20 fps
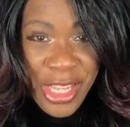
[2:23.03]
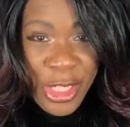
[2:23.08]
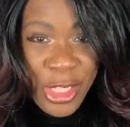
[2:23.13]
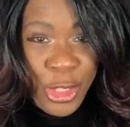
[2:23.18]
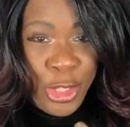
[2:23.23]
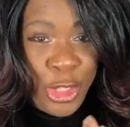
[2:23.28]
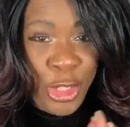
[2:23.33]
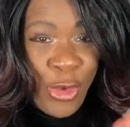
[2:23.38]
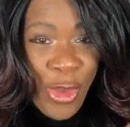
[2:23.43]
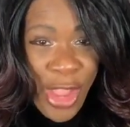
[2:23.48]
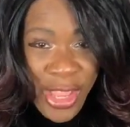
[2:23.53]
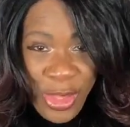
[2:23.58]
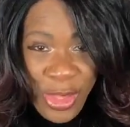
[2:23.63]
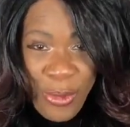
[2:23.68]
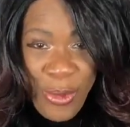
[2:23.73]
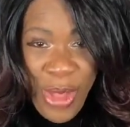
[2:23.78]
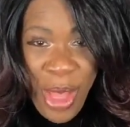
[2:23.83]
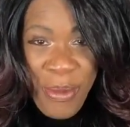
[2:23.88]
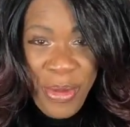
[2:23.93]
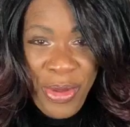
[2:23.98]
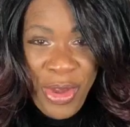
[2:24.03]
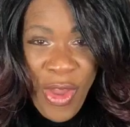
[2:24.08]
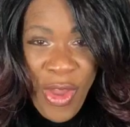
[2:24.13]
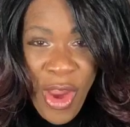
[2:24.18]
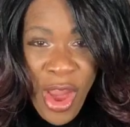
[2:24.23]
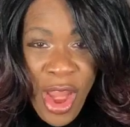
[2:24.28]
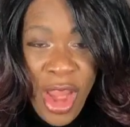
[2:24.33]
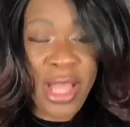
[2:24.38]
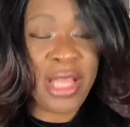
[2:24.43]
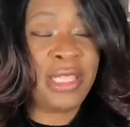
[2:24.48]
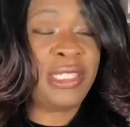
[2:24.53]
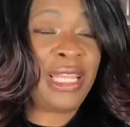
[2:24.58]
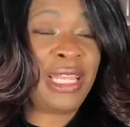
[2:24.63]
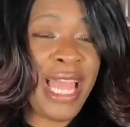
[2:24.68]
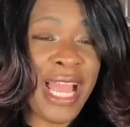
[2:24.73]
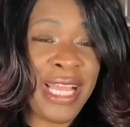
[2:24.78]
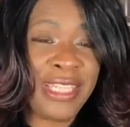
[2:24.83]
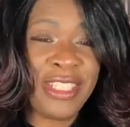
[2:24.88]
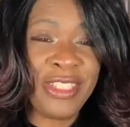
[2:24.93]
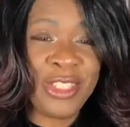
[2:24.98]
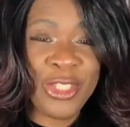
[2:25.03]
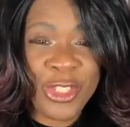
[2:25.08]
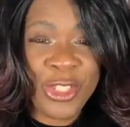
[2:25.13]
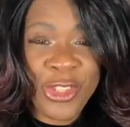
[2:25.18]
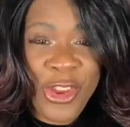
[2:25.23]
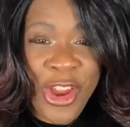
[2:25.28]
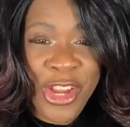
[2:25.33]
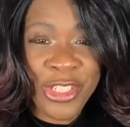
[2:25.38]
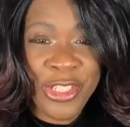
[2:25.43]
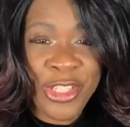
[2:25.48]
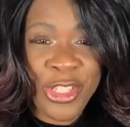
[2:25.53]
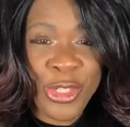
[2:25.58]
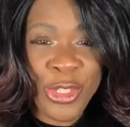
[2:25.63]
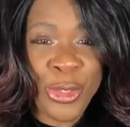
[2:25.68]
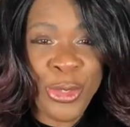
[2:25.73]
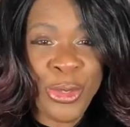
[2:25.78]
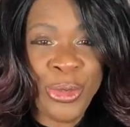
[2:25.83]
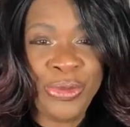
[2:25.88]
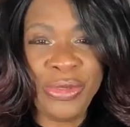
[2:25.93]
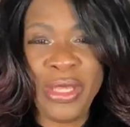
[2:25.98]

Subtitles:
join the webinar because classes are starting soon